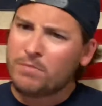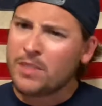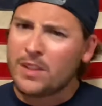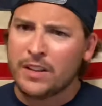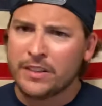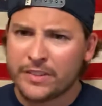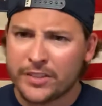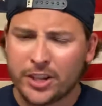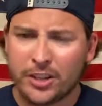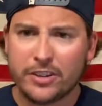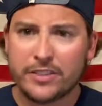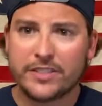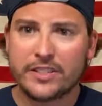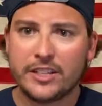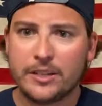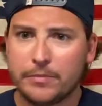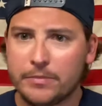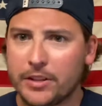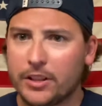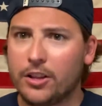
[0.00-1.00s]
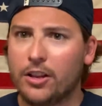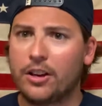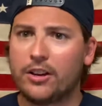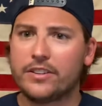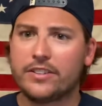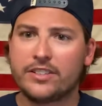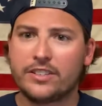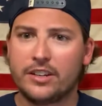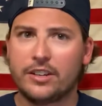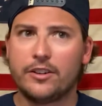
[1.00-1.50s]
Solid team. The
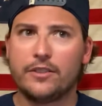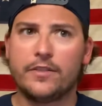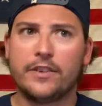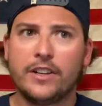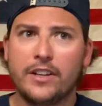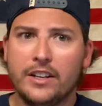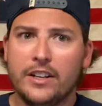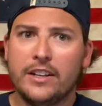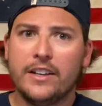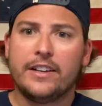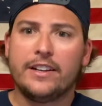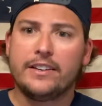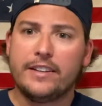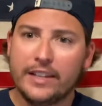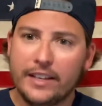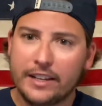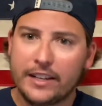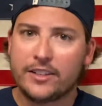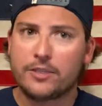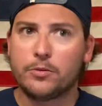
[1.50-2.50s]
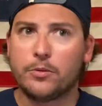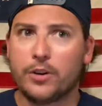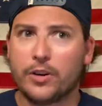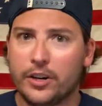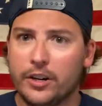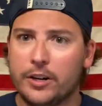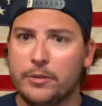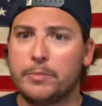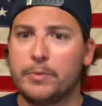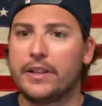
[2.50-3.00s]
loss of Diggs will
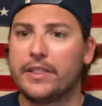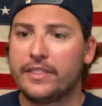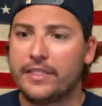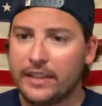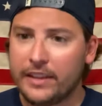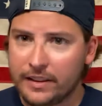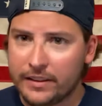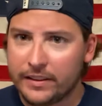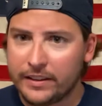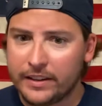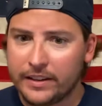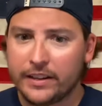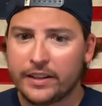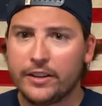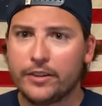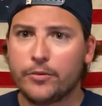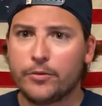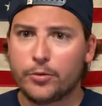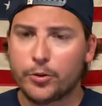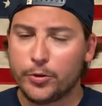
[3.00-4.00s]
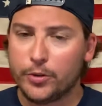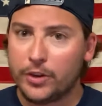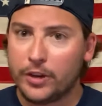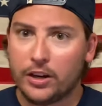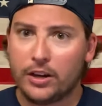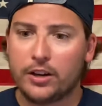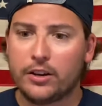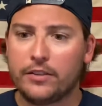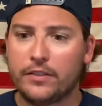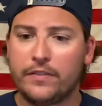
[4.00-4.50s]
hurt, but Thielen,
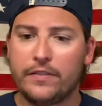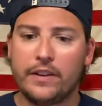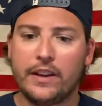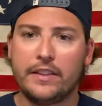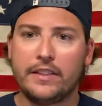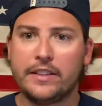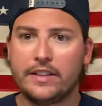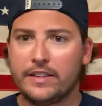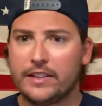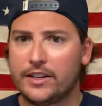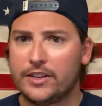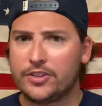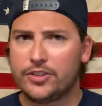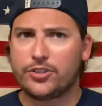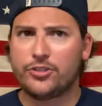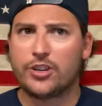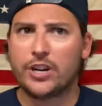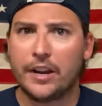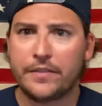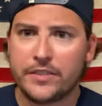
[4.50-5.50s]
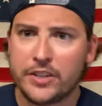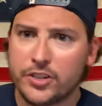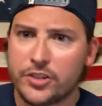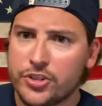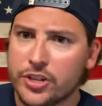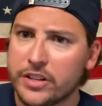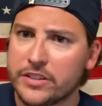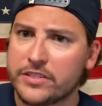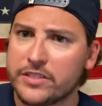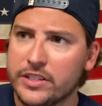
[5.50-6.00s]
Rudolph, and then they just drafted
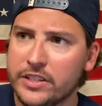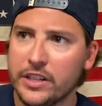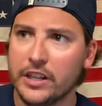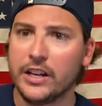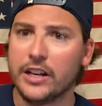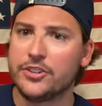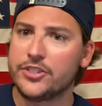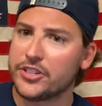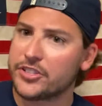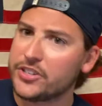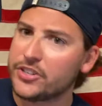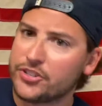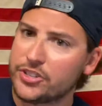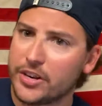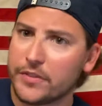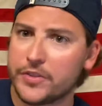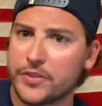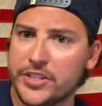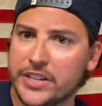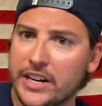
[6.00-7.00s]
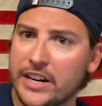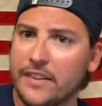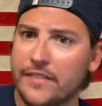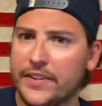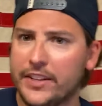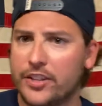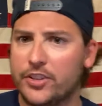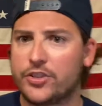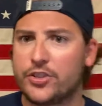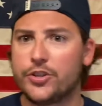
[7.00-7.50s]
Justin Jefferson out of
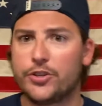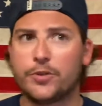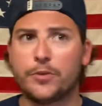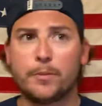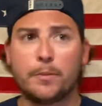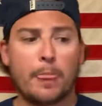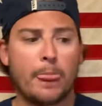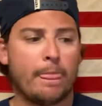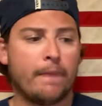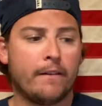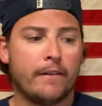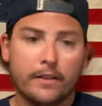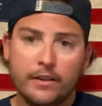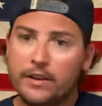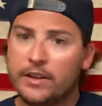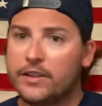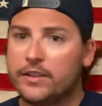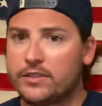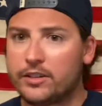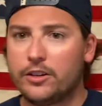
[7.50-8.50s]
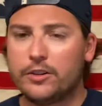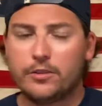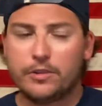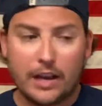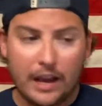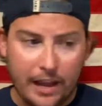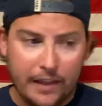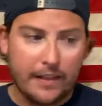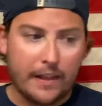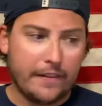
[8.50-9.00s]
LSU. So
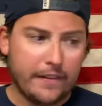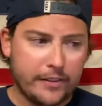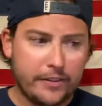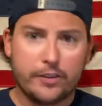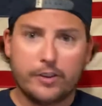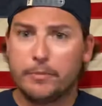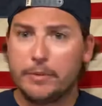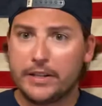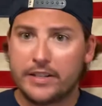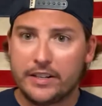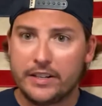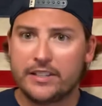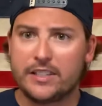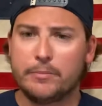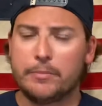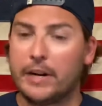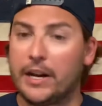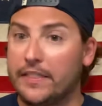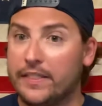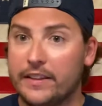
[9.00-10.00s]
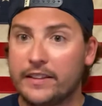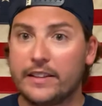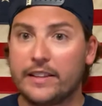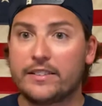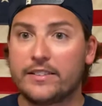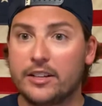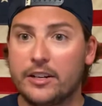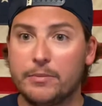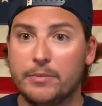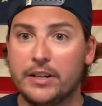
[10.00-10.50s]
I think they're going to be decent, but I think that's
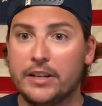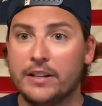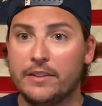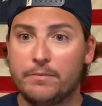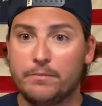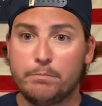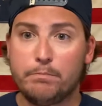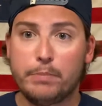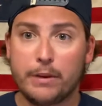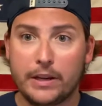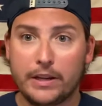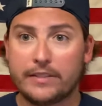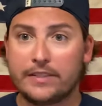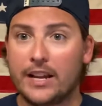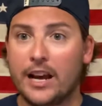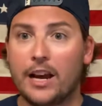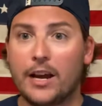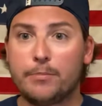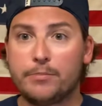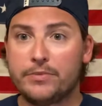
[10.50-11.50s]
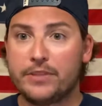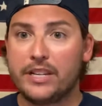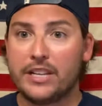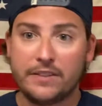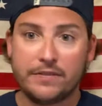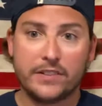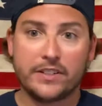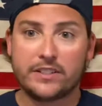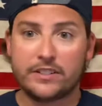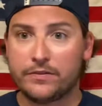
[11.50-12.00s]
going to be a big-time
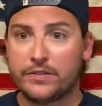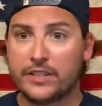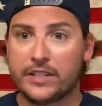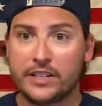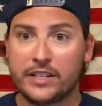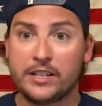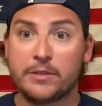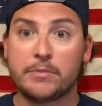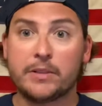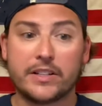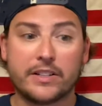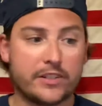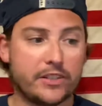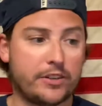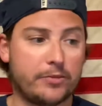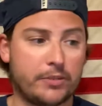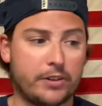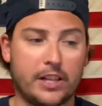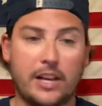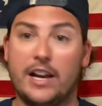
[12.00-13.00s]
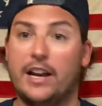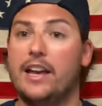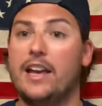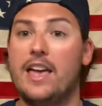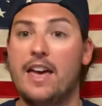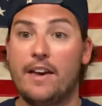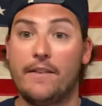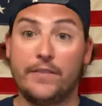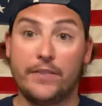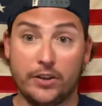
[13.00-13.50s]
defensive team that's going to rely
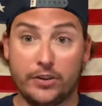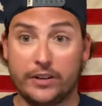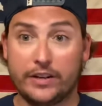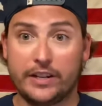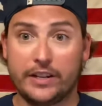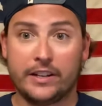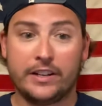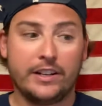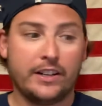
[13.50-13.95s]
heavy on it.